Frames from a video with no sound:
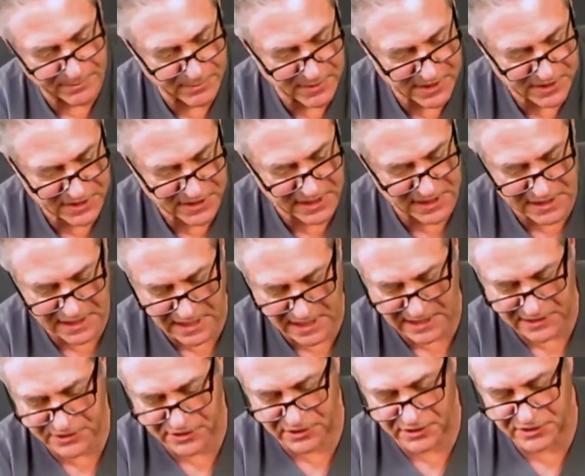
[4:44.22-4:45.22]
misting
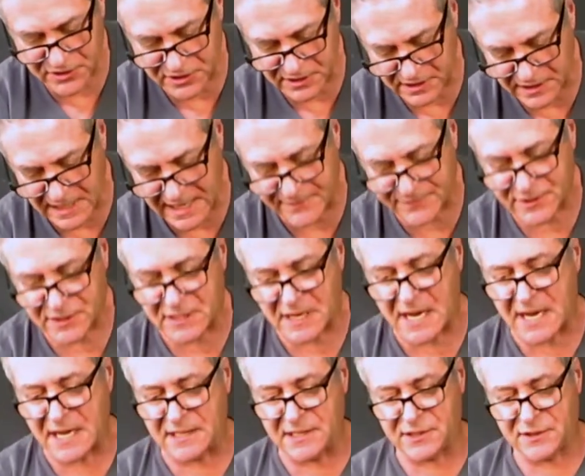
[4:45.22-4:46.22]
nozzles, left
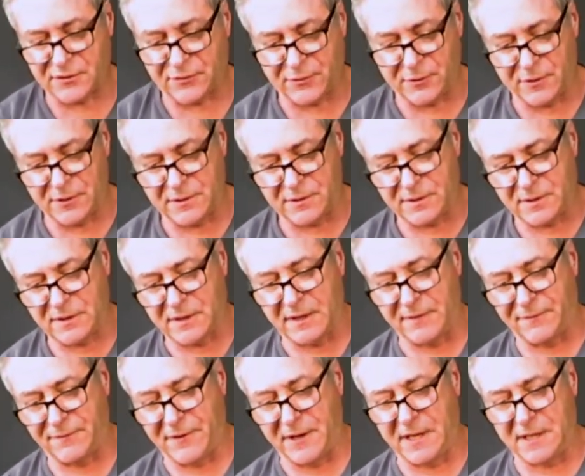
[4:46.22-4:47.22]
side is for
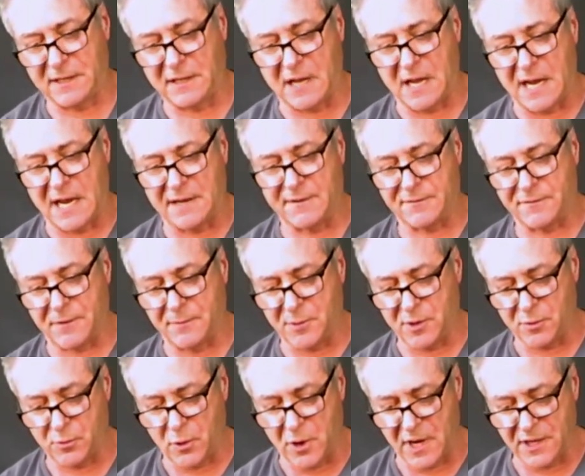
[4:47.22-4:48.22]
the feed line from
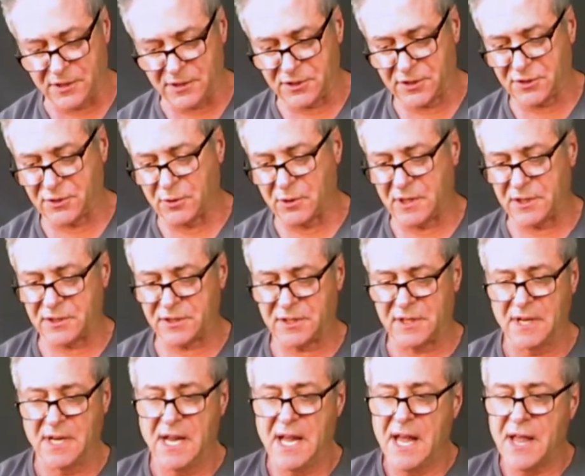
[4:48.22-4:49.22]
your water source.
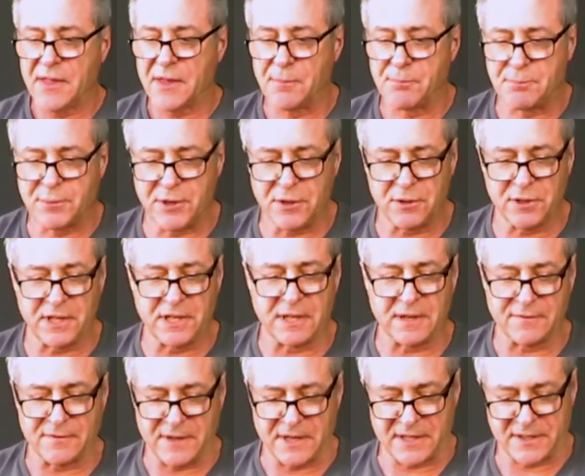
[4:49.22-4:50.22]
The beauty
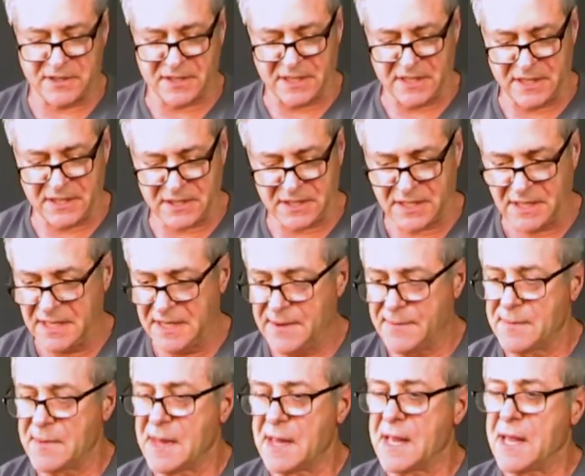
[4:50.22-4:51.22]
of this is,
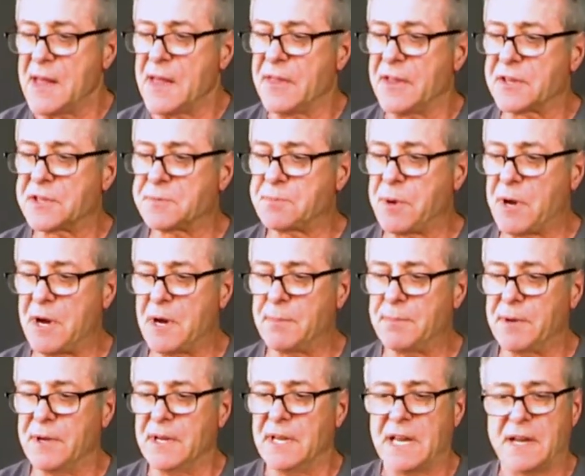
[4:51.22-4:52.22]
this
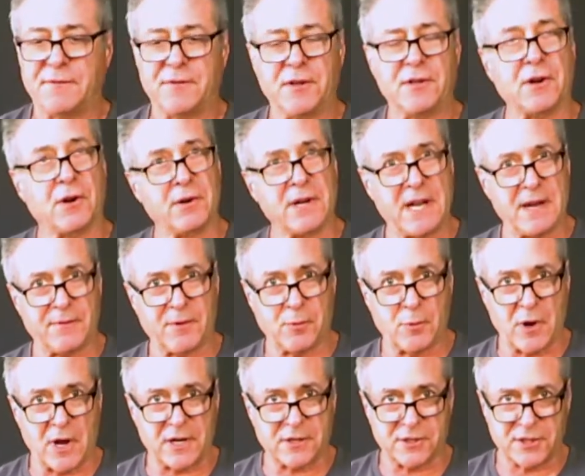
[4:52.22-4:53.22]
pump, if you don't have a
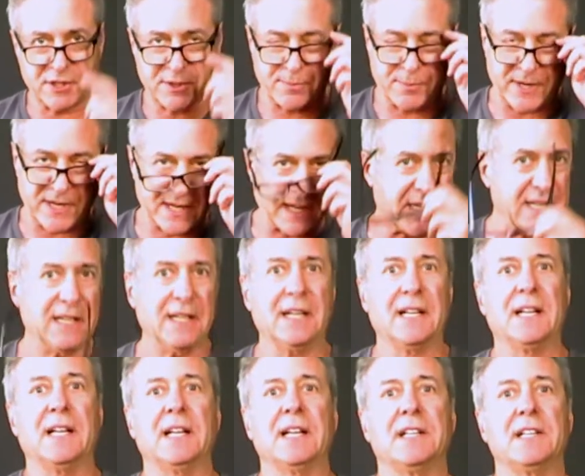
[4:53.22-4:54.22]
water spigot
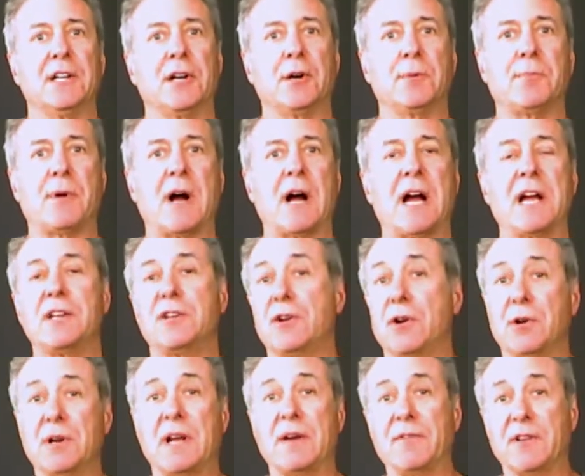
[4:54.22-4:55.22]
nearby, you
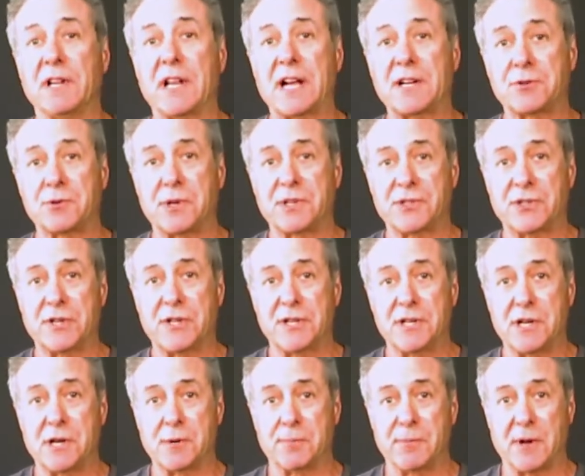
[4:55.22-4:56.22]
don't have electricity
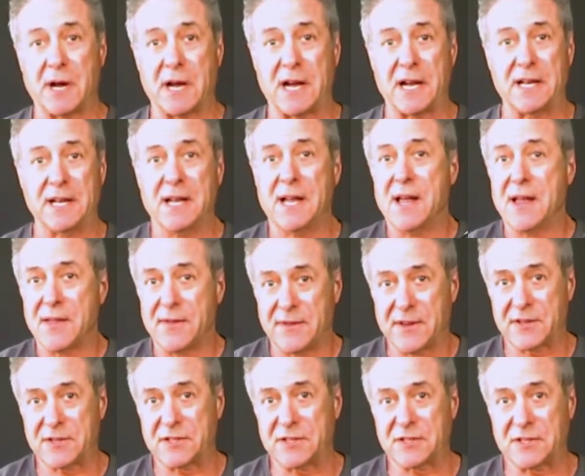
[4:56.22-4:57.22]
nearby,
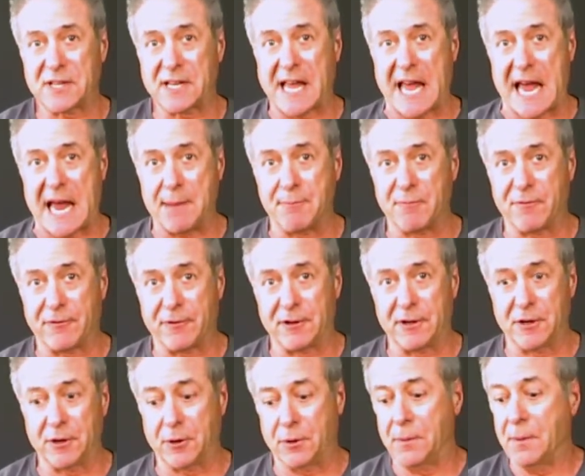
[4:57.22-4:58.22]
this is the game for
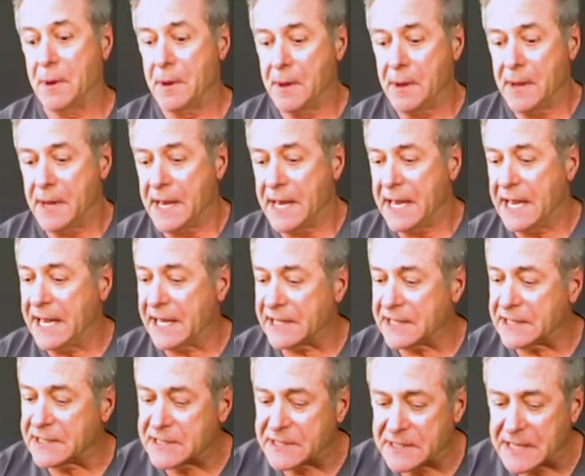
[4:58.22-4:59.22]
you. It